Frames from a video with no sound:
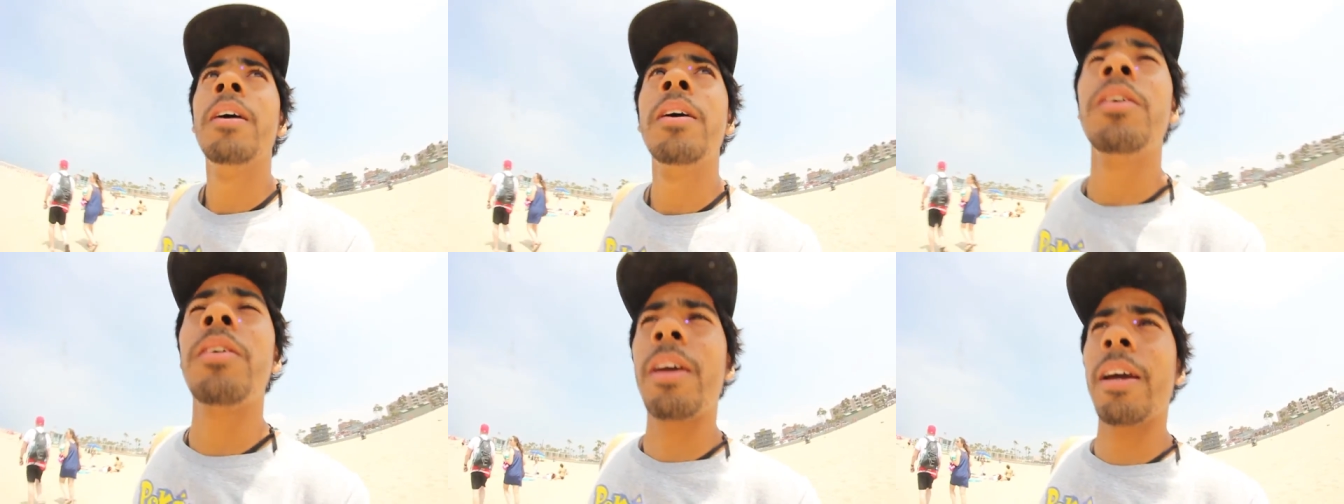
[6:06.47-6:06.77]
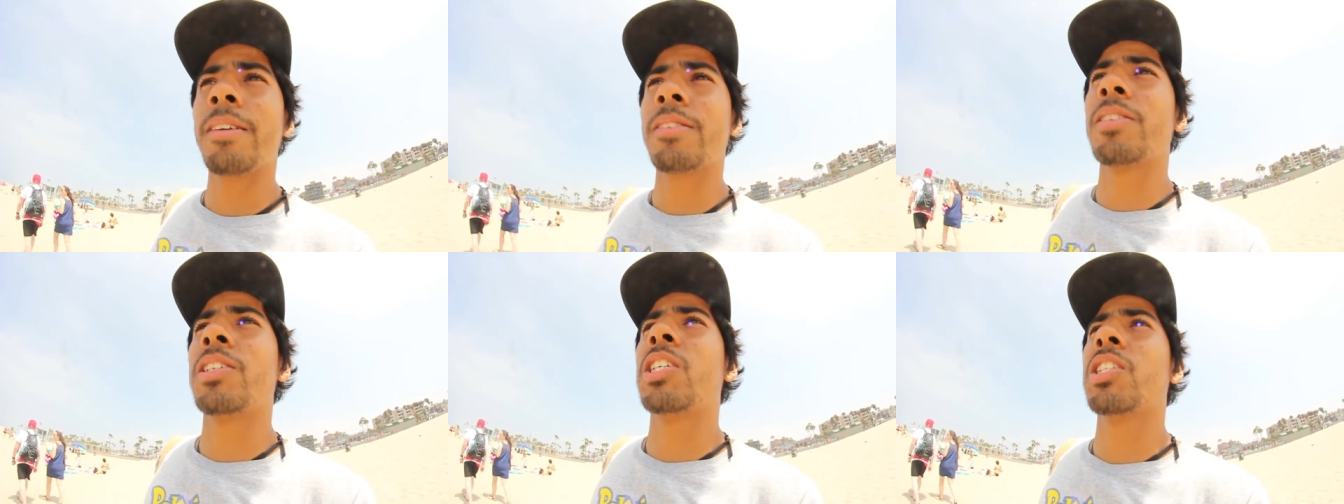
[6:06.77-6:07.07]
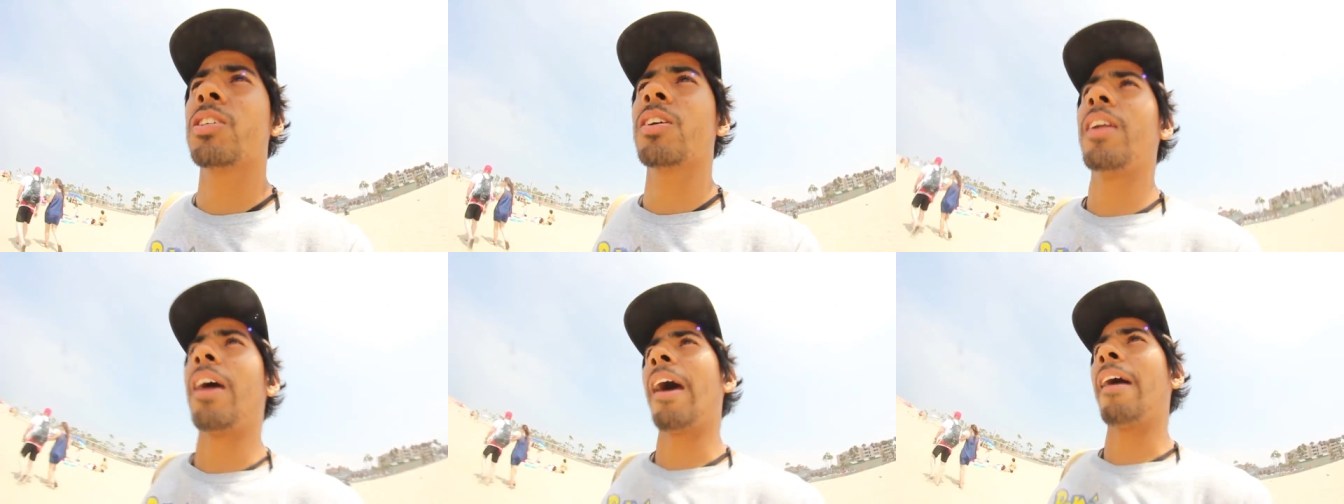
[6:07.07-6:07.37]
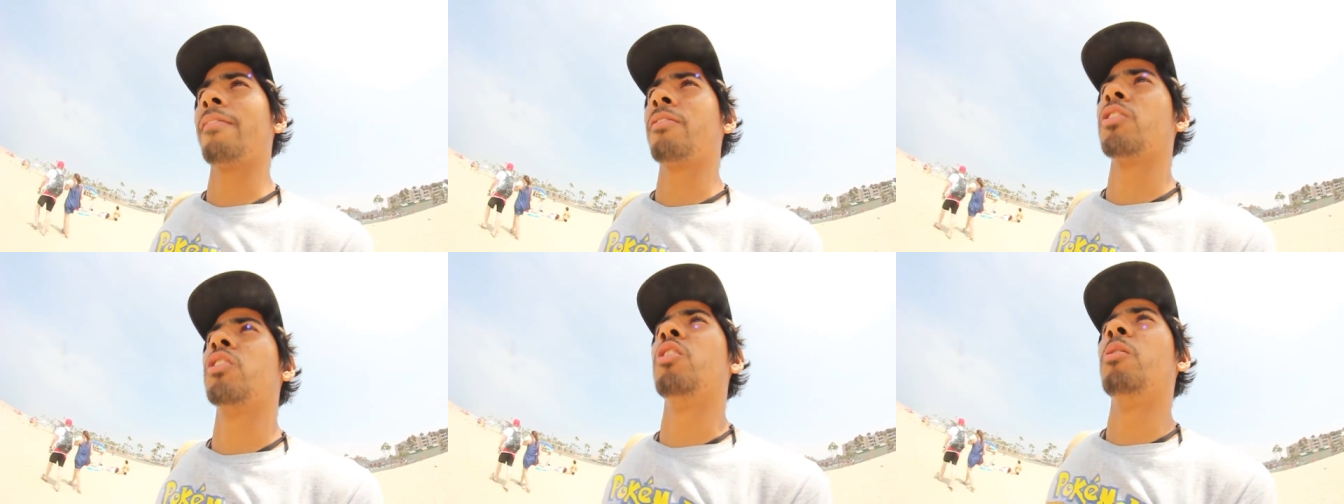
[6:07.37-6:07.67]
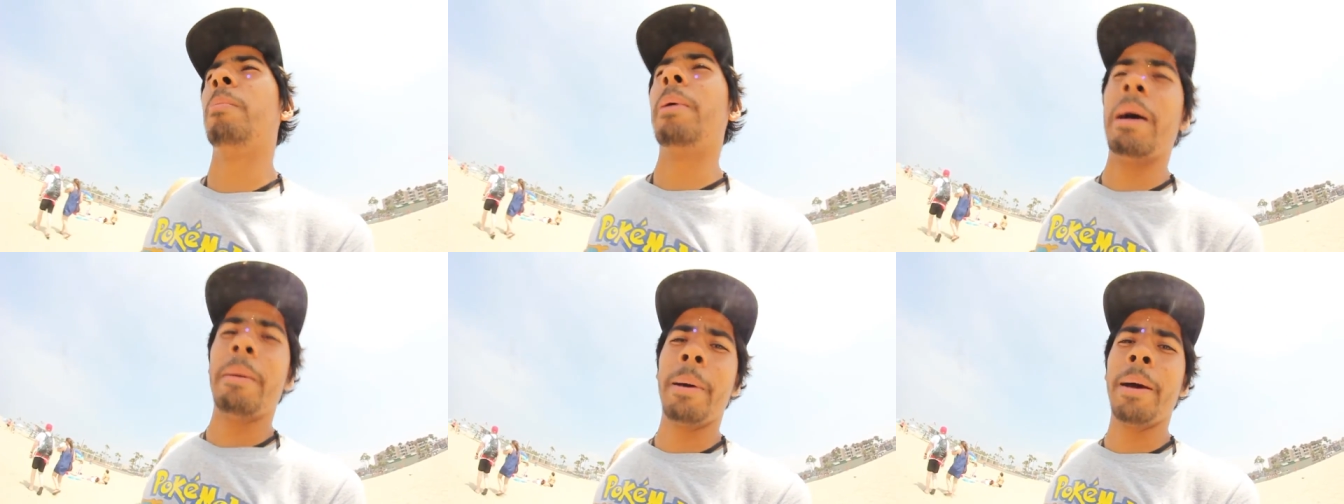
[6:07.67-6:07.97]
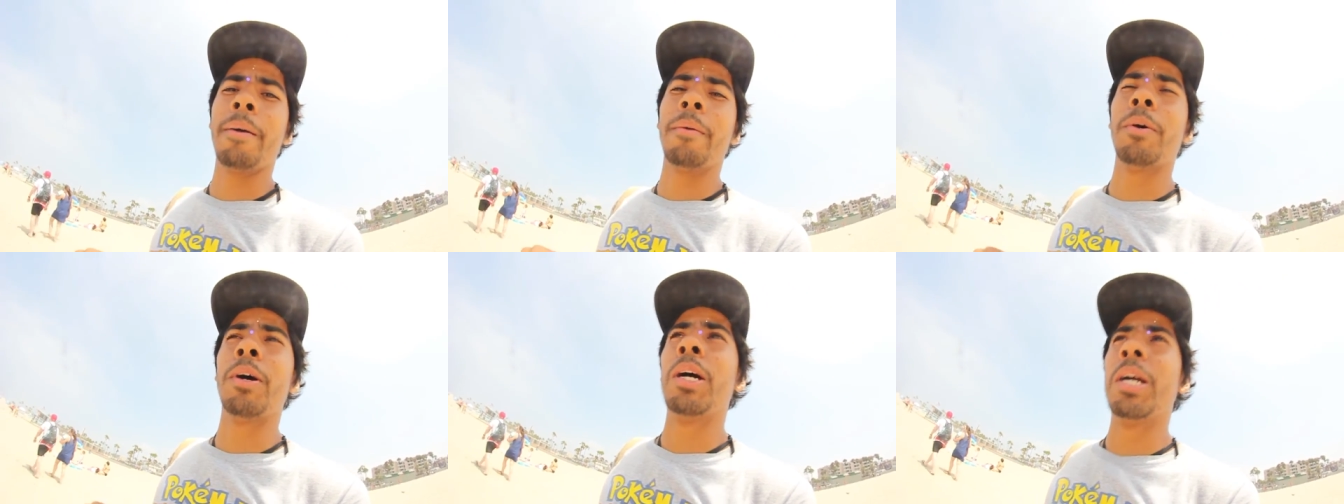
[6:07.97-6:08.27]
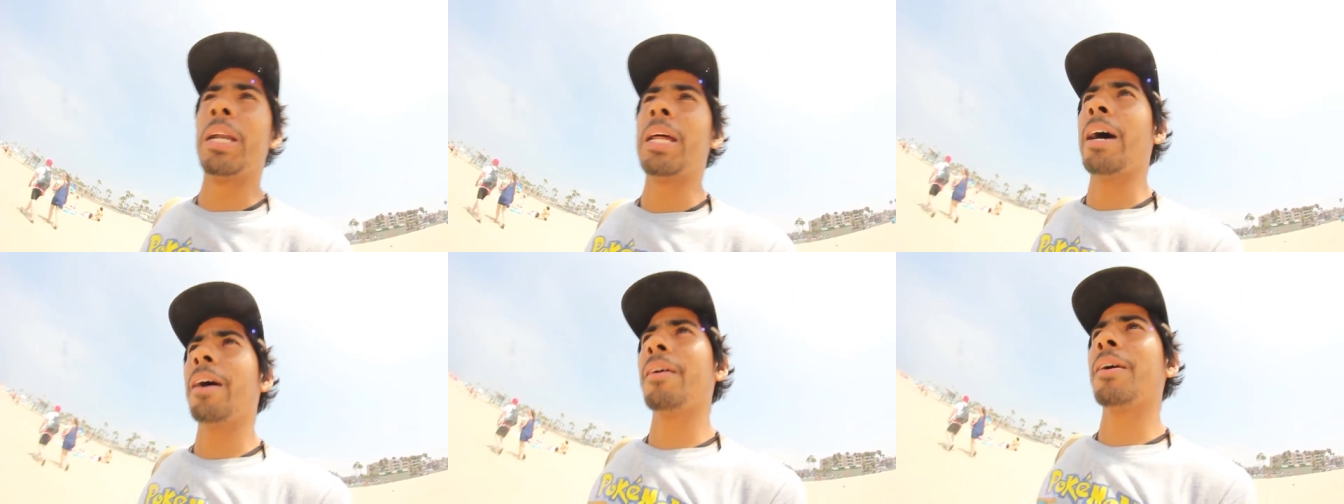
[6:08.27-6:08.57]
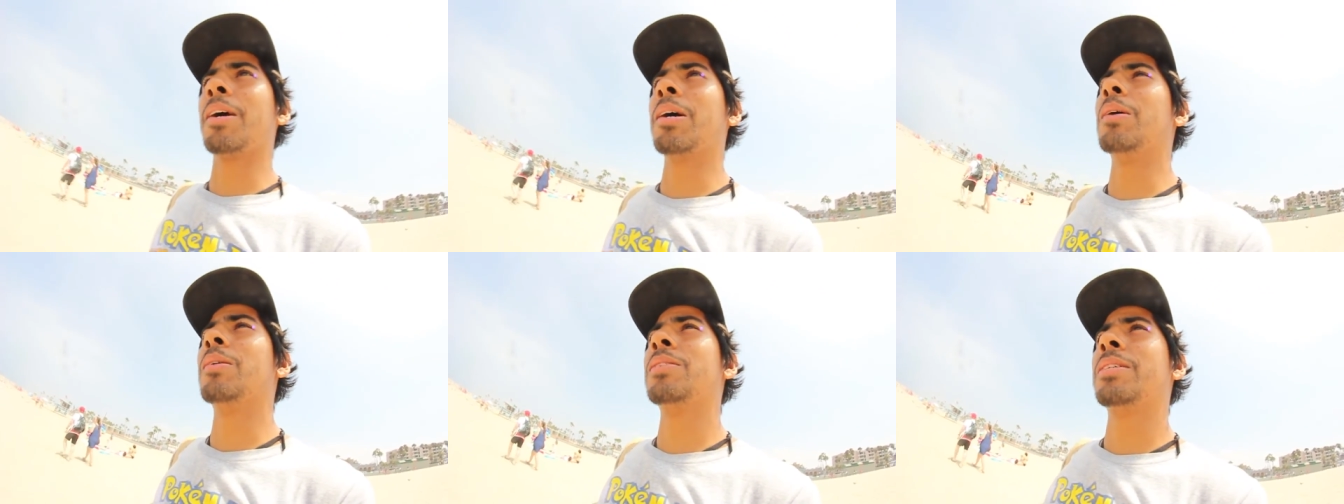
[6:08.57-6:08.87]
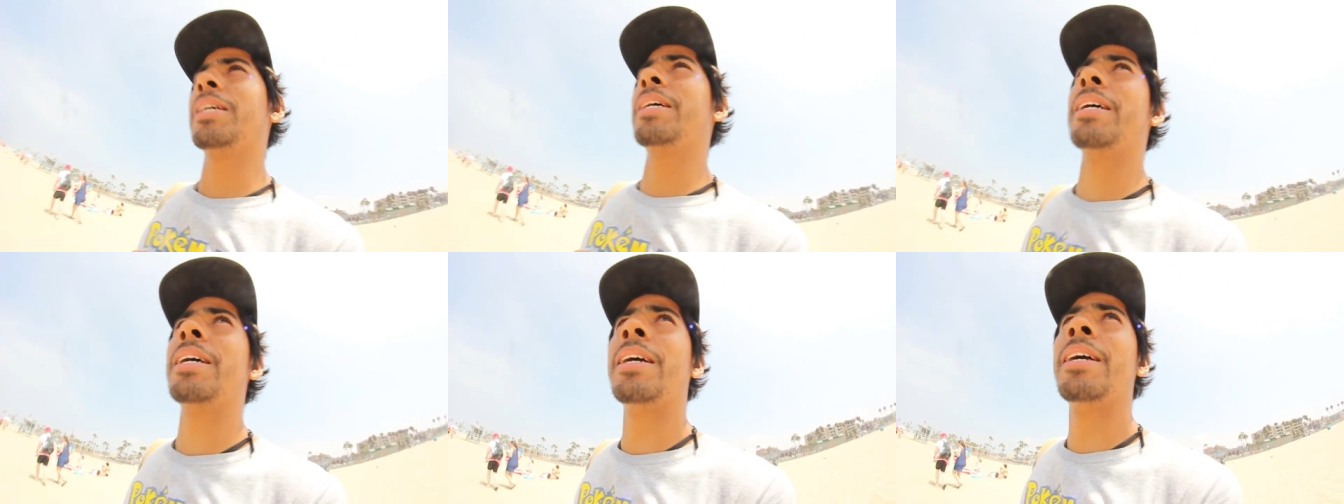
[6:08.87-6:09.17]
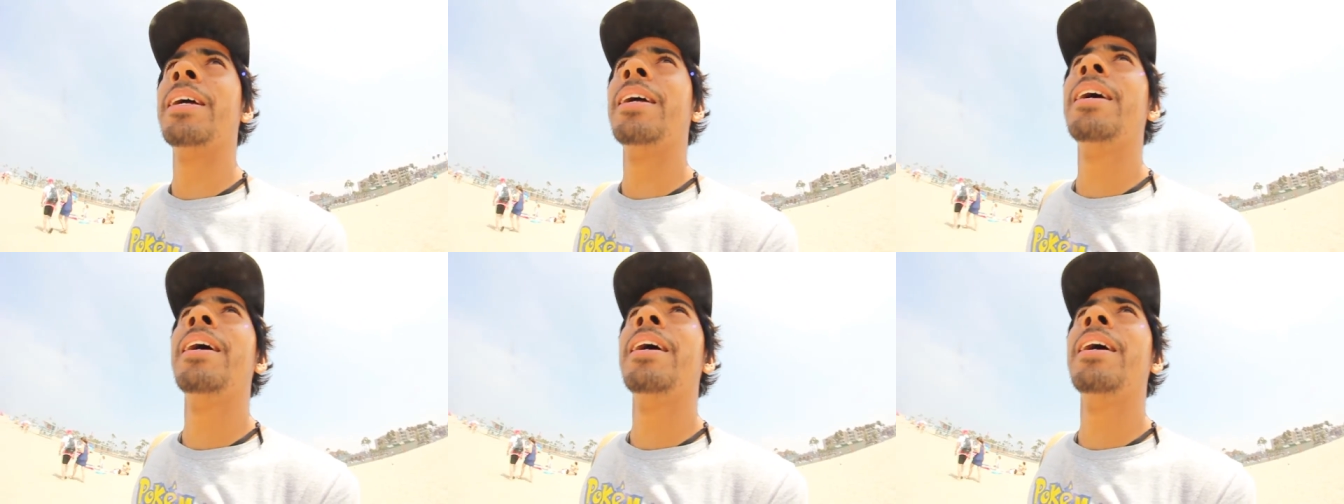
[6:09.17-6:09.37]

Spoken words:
you guys are just gonna have to go by my word how it goes here.